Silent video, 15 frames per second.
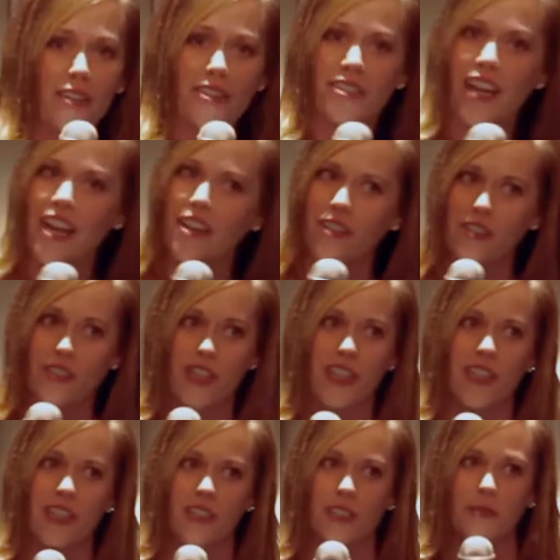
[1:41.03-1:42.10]
or cider
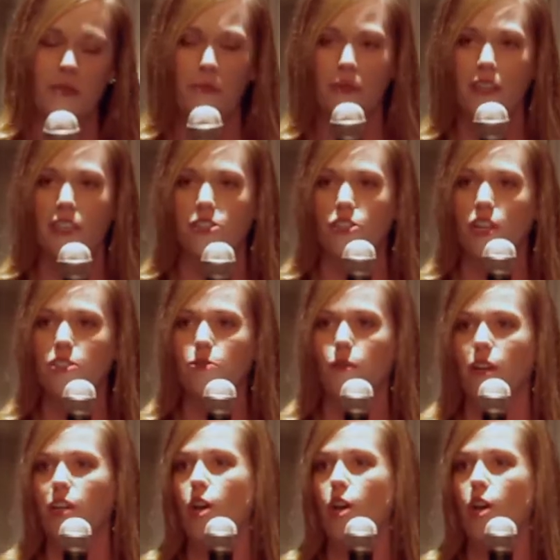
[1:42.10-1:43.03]
drinkers, people that just want